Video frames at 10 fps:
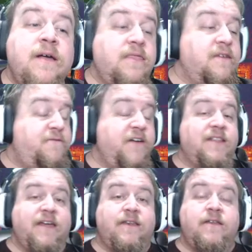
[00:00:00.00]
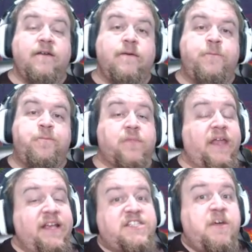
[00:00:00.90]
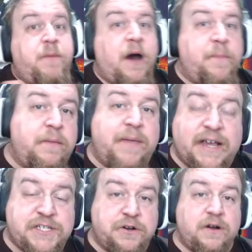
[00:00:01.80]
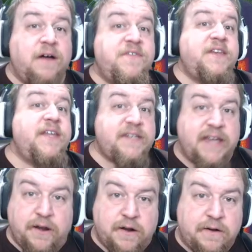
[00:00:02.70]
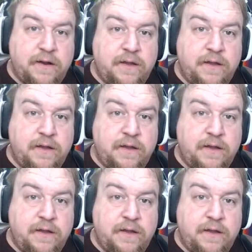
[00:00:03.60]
The villain is the puppet master of the dictator.